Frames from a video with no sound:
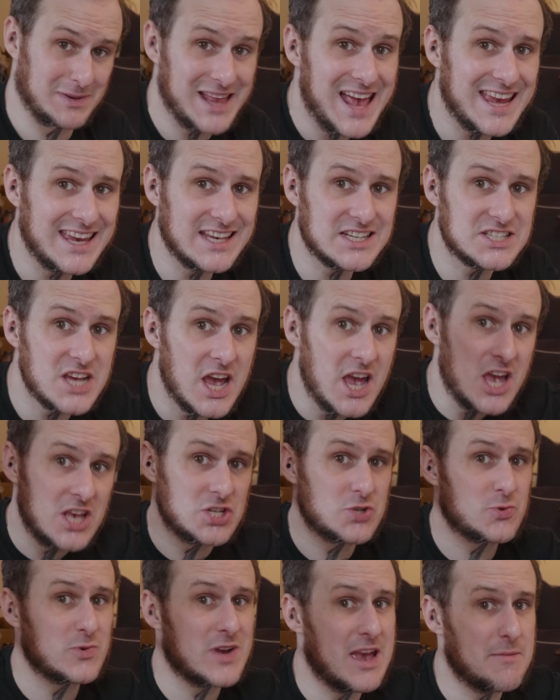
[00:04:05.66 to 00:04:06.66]
blankets
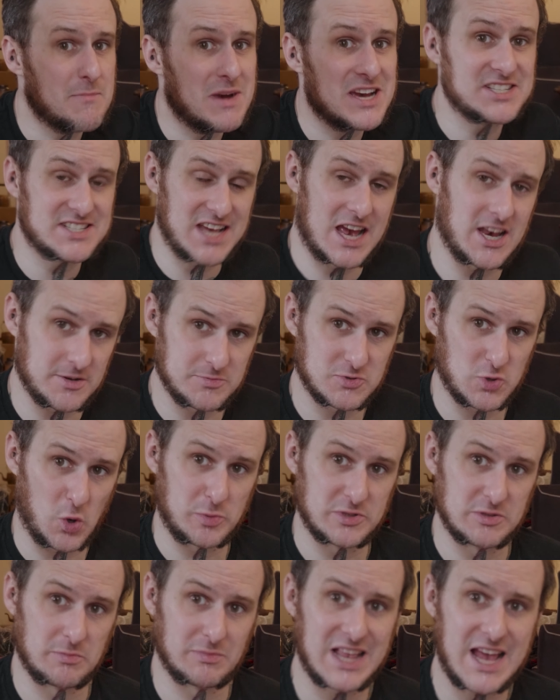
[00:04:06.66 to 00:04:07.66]
to create my sound
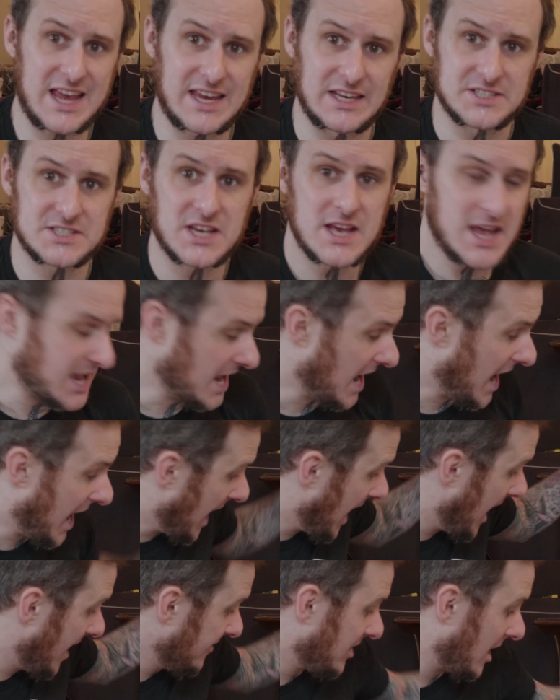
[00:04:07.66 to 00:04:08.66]
absorption blankets.
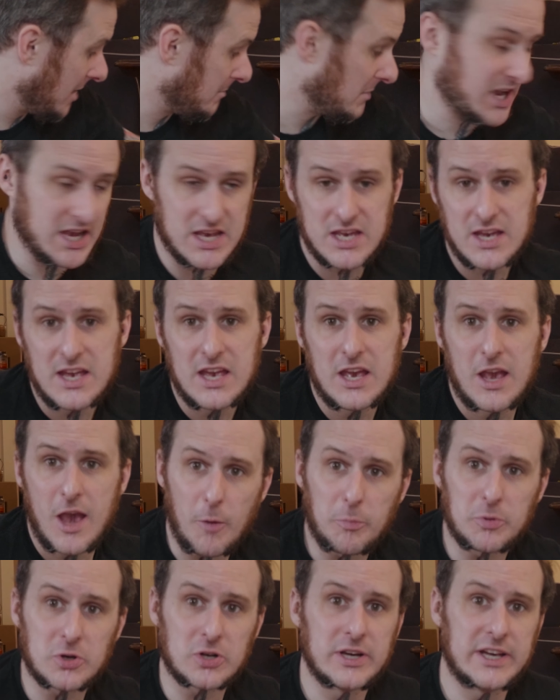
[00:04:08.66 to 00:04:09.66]
I've got my
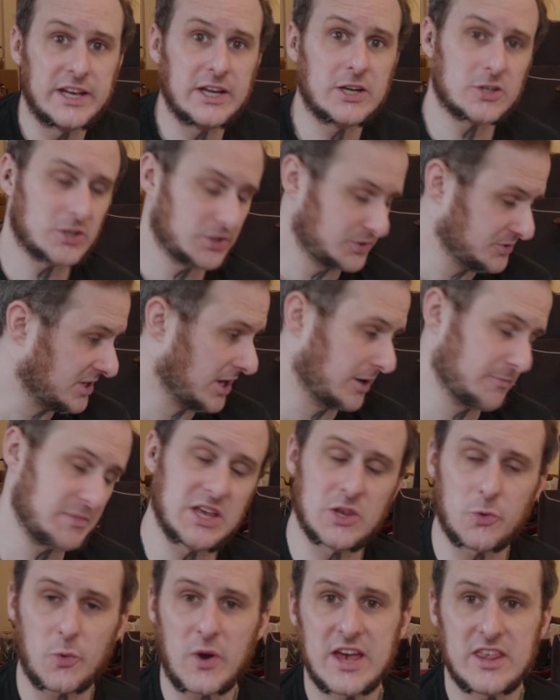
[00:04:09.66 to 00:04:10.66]
helper here who's gonna
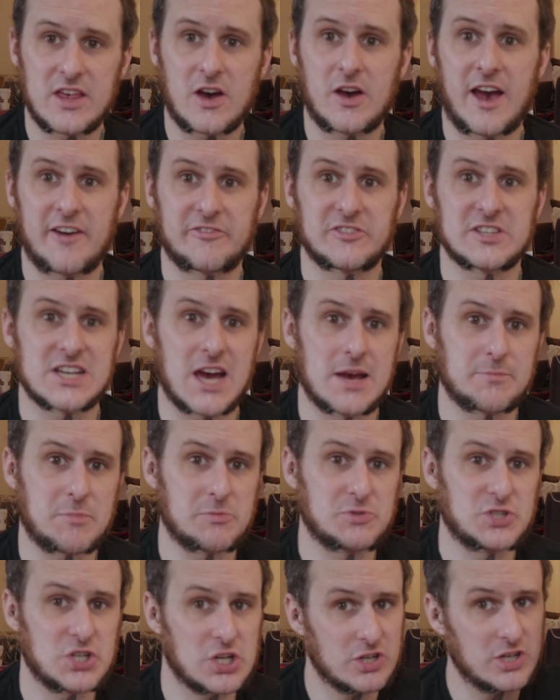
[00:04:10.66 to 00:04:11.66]
be in the way half the time,
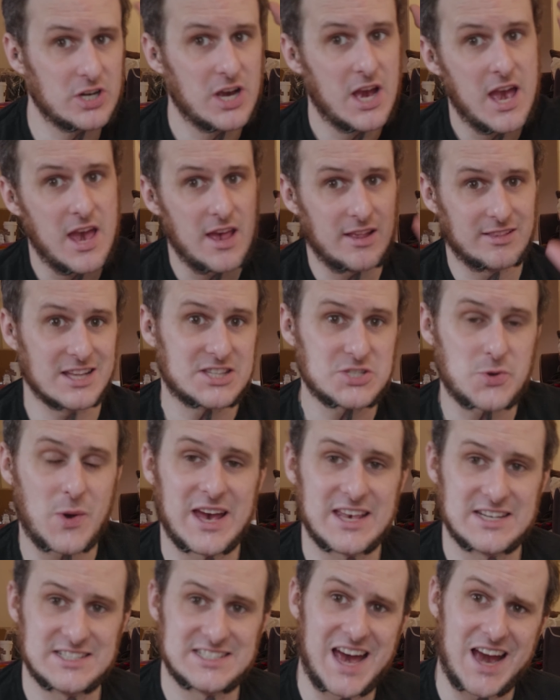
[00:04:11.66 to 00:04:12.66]
I'm sure. Let's go
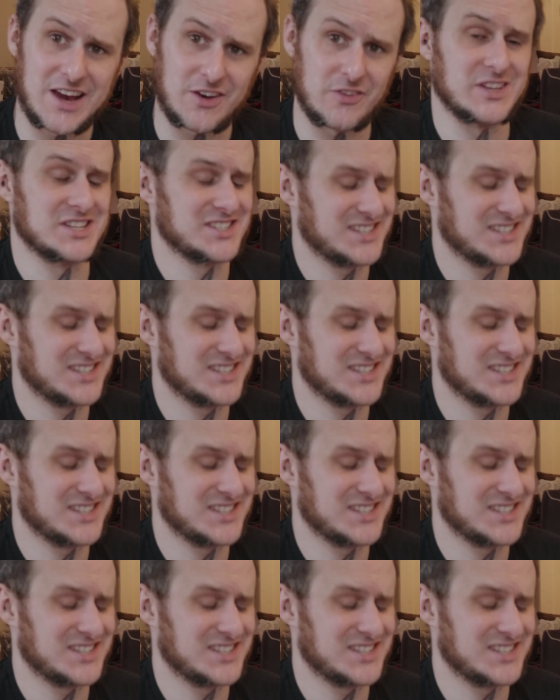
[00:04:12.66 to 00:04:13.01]
ahead and tackle